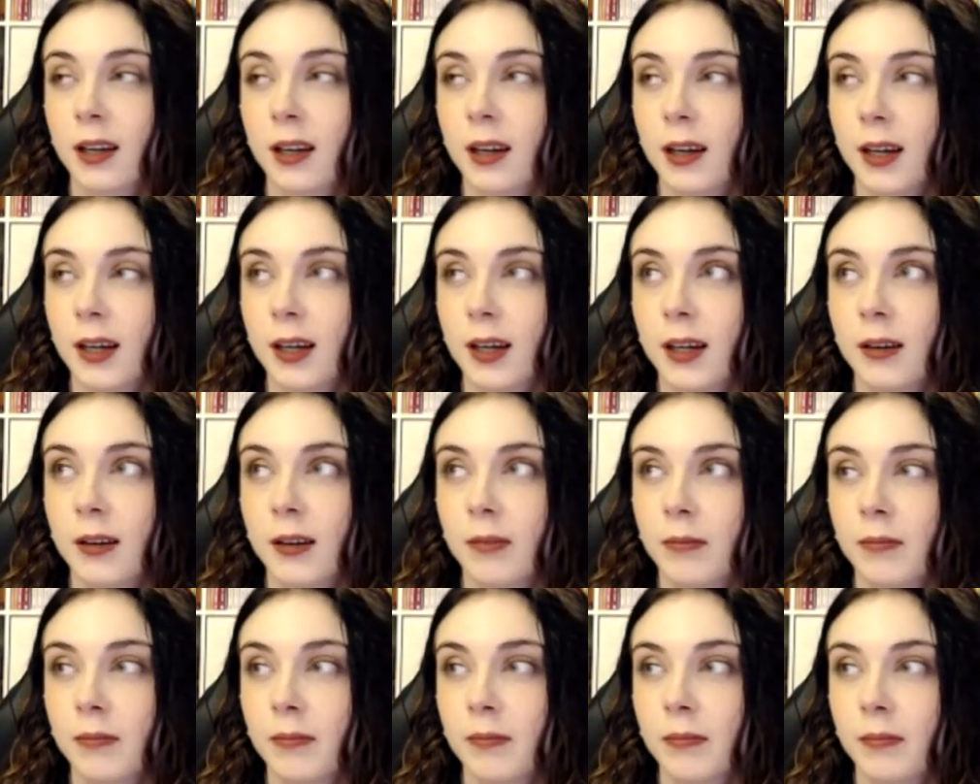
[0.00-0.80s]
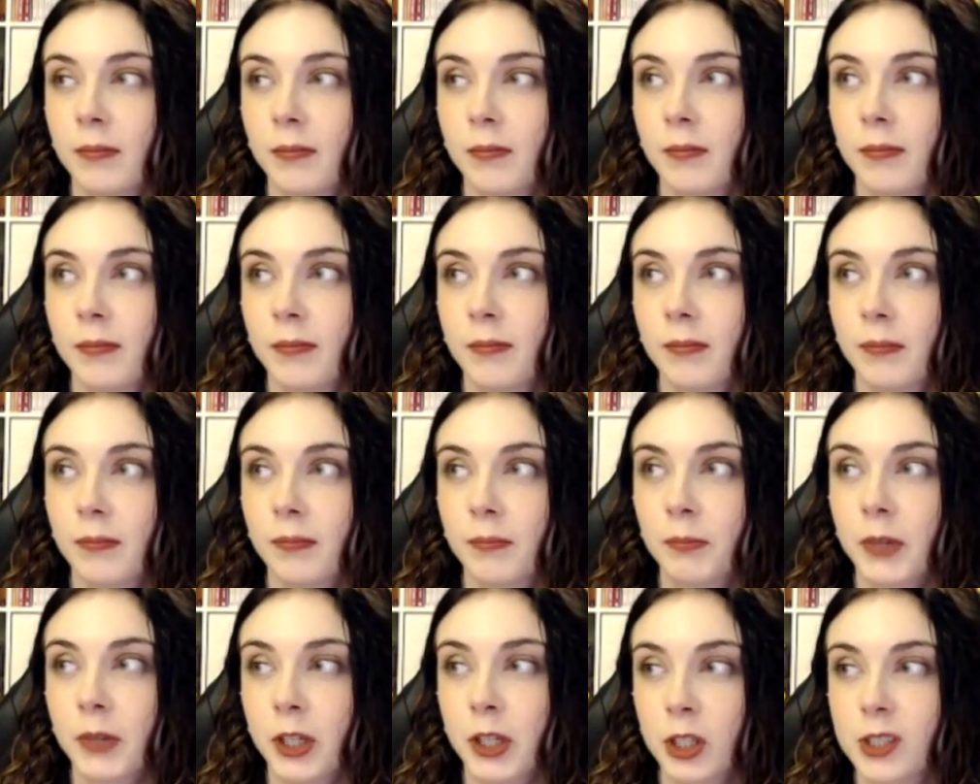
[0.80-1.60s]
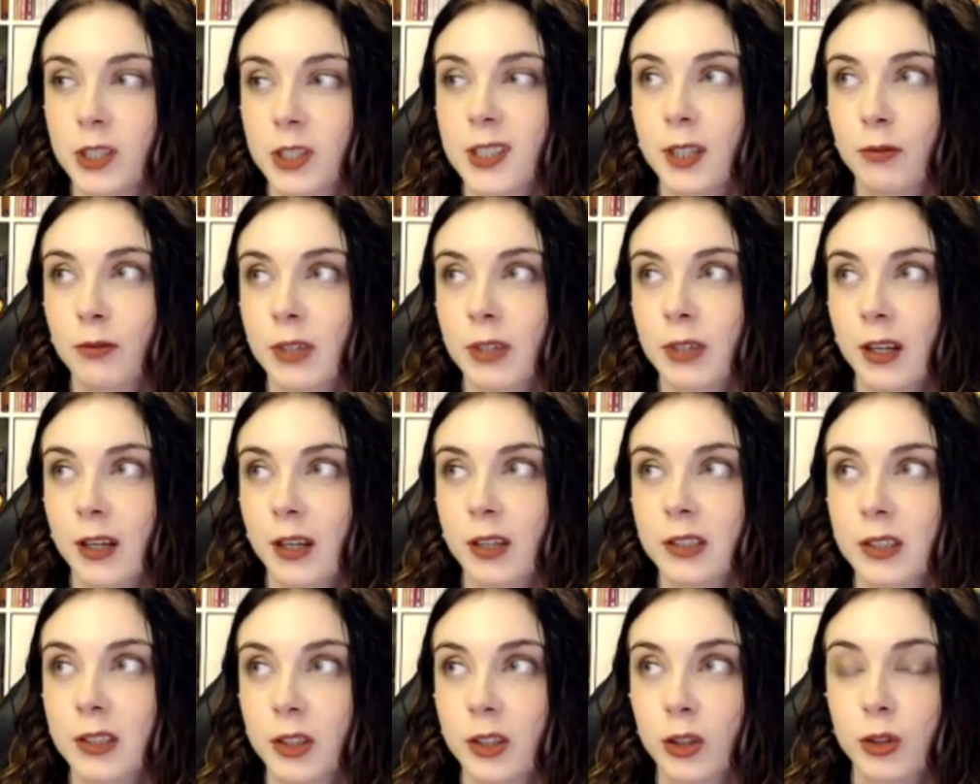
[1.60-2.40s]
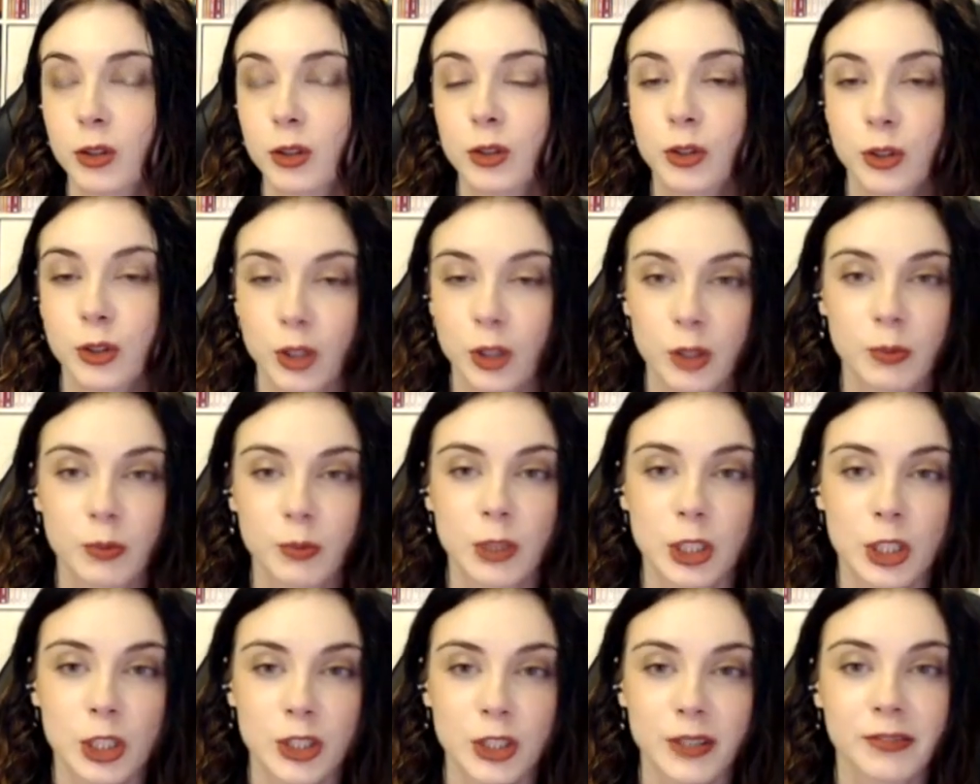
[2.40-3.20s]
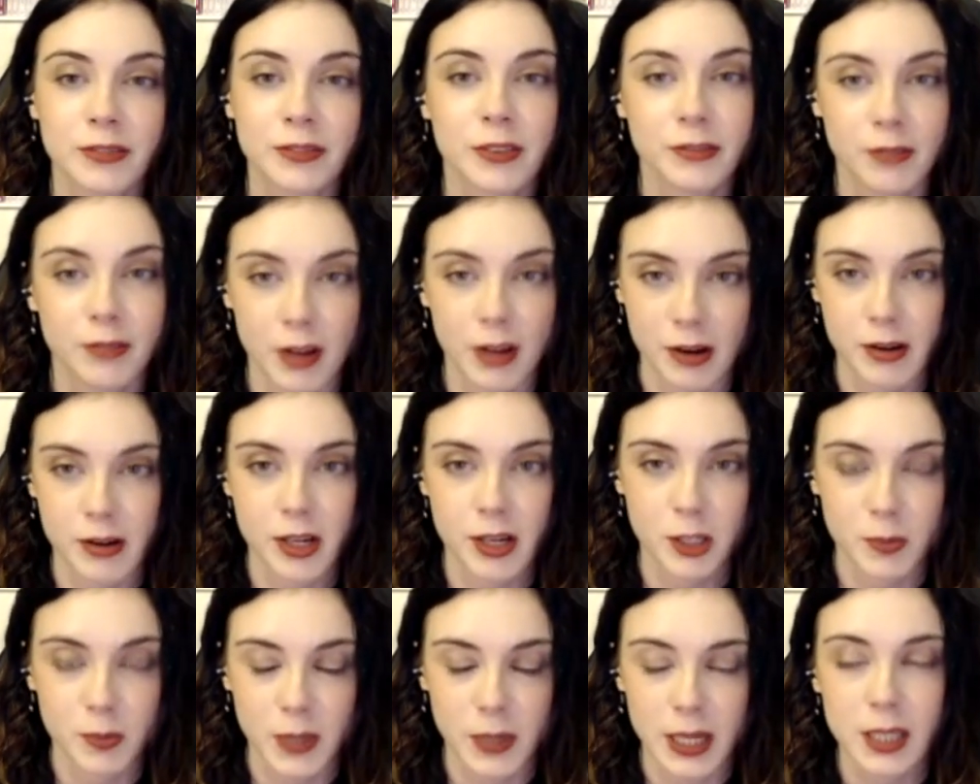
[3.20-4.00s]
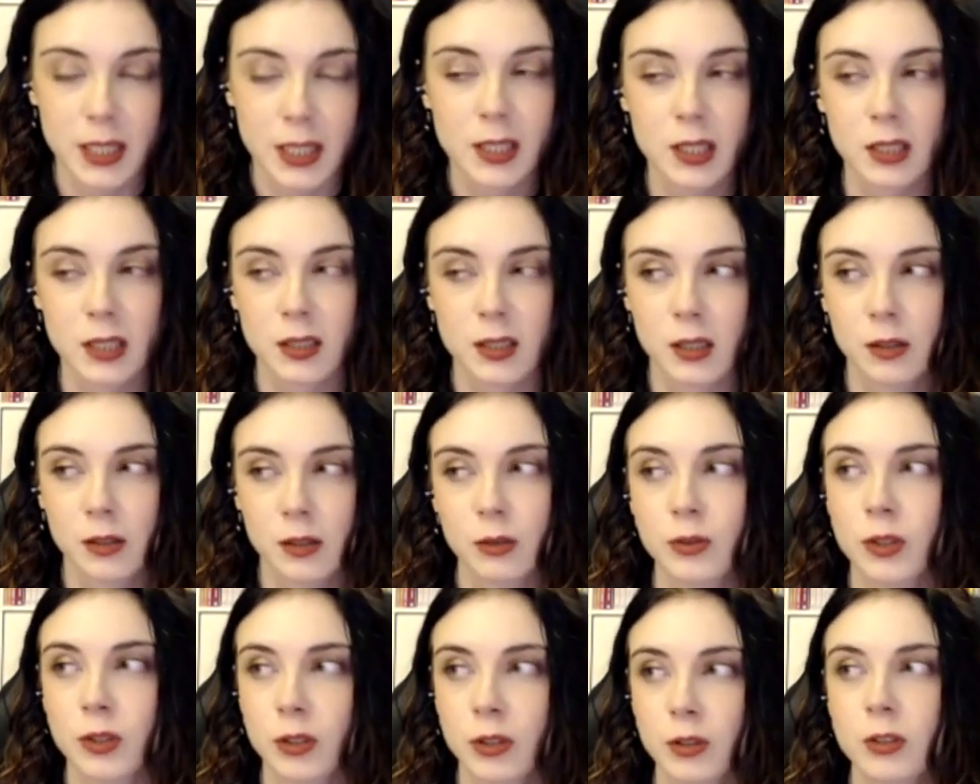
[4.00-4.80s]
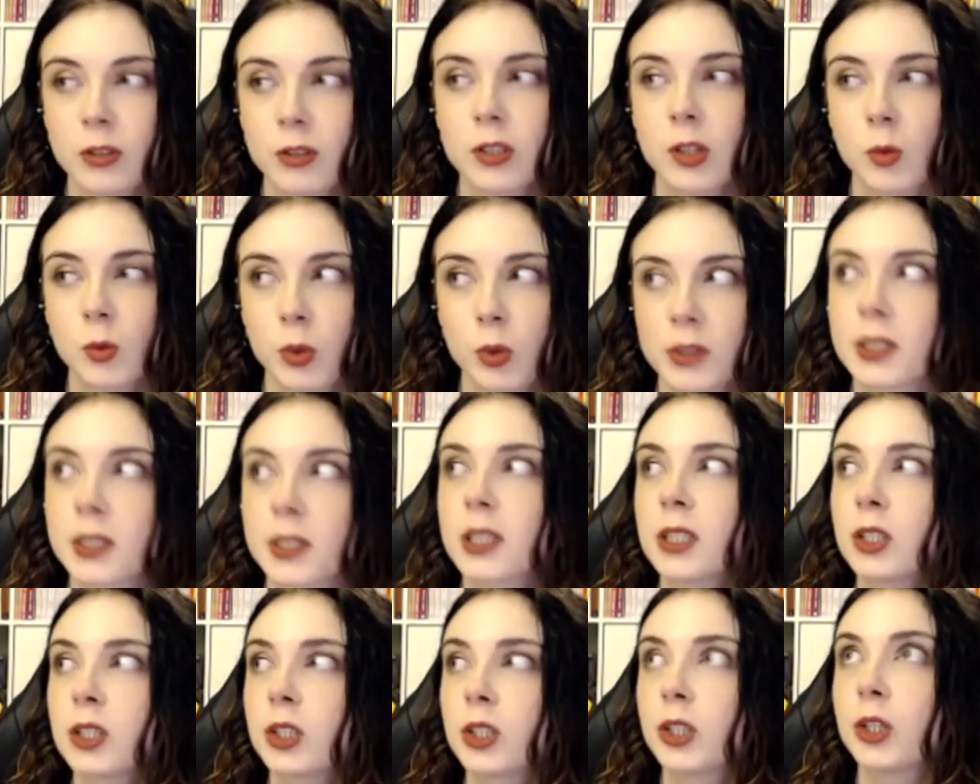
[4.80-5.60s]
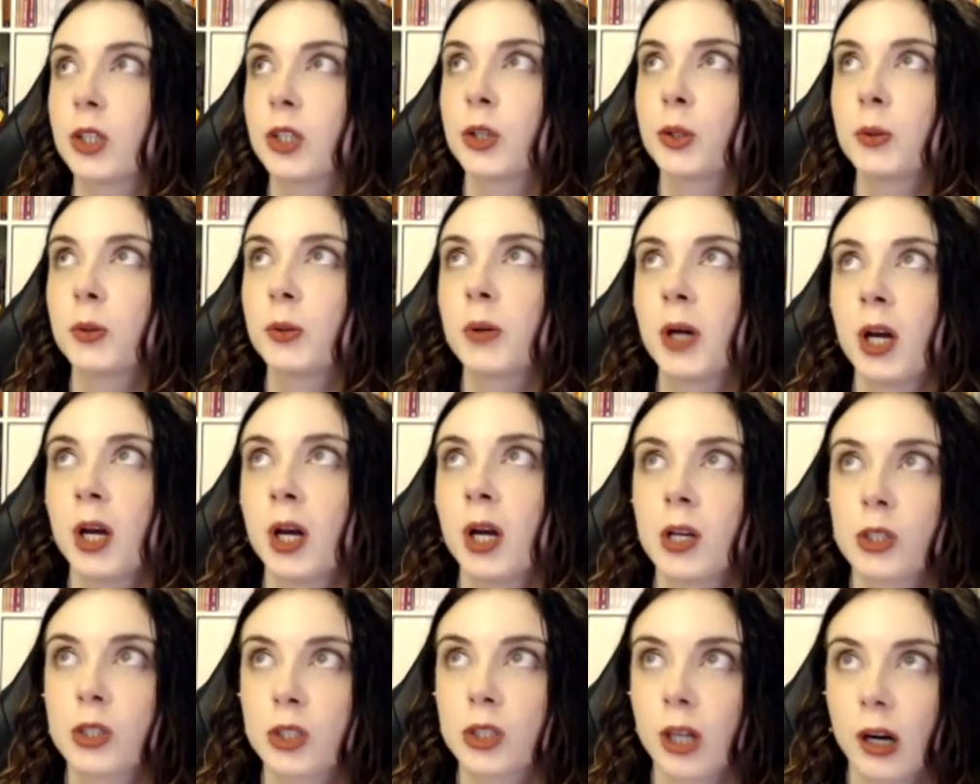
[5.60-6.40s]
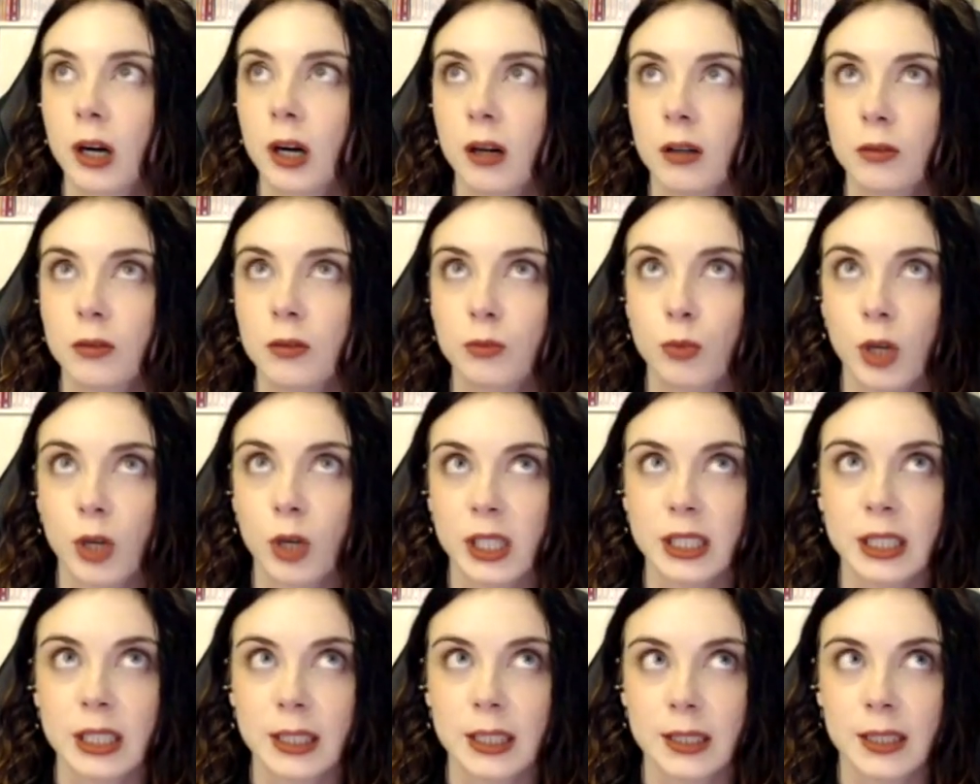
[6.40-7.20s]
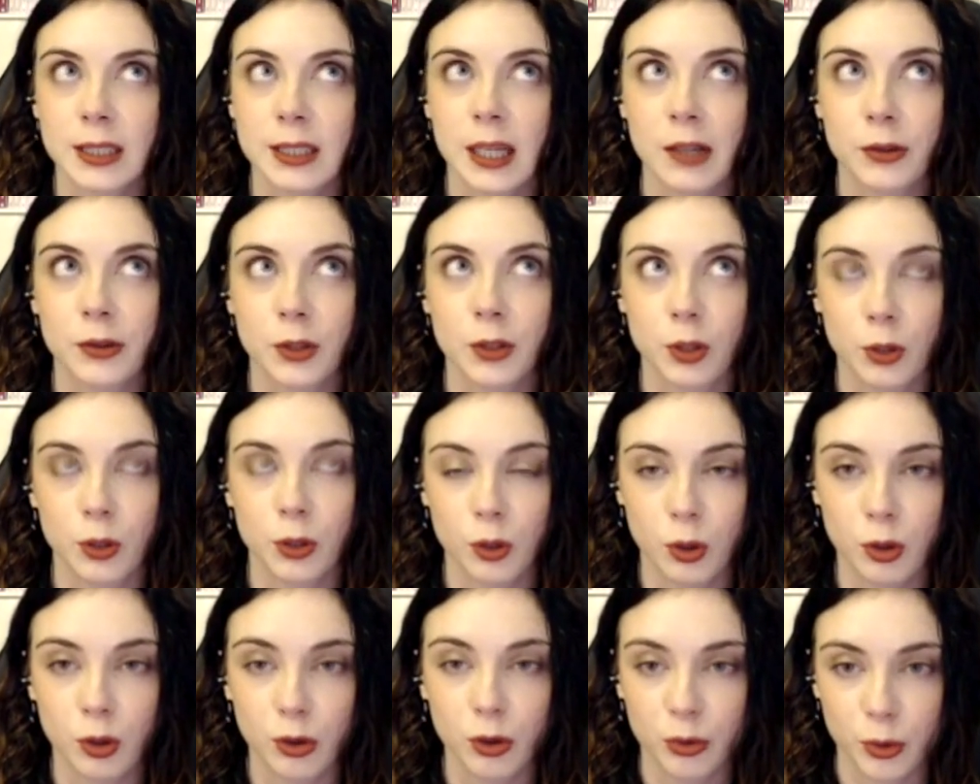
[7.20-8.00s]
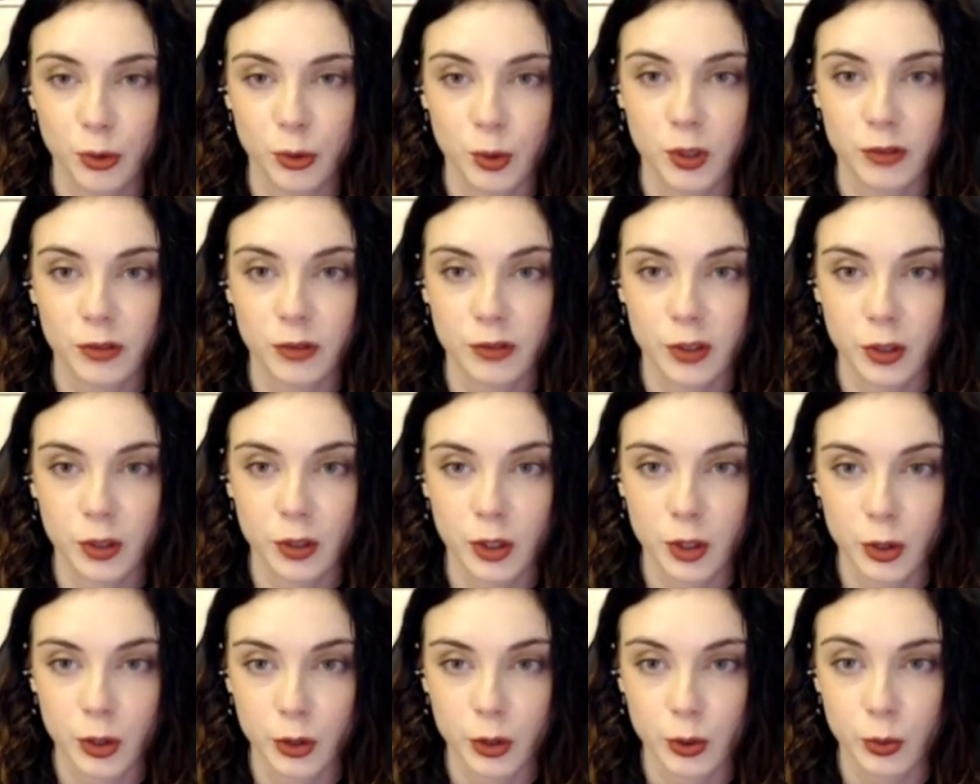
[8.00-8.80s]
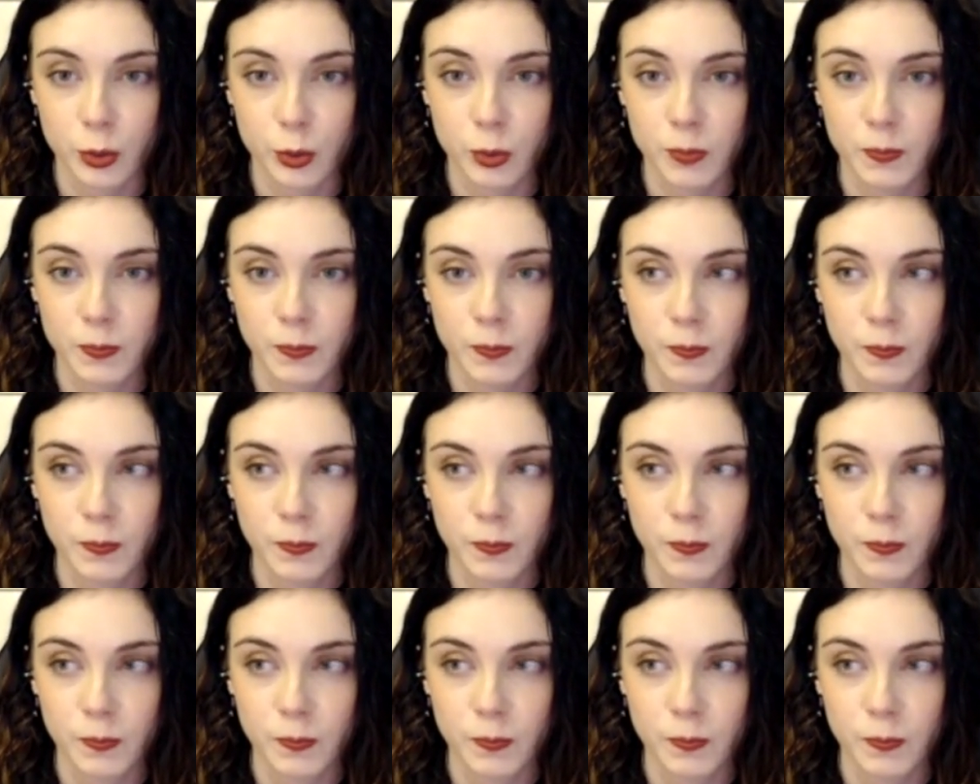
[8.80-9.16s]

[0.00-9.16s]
because I realized I got so much stuff in various places, and also because I wanted to start writing down the lore for one of the new